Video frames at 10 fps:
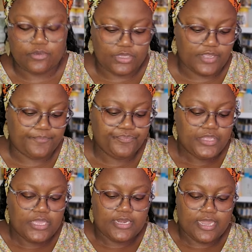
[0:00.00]
Okay,
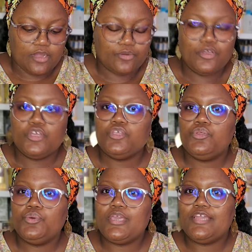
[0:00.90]
now
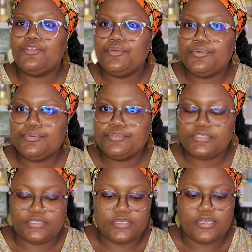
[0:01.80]
you can
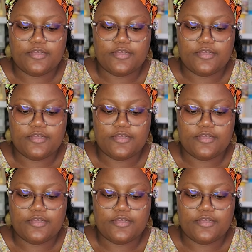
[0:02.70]
use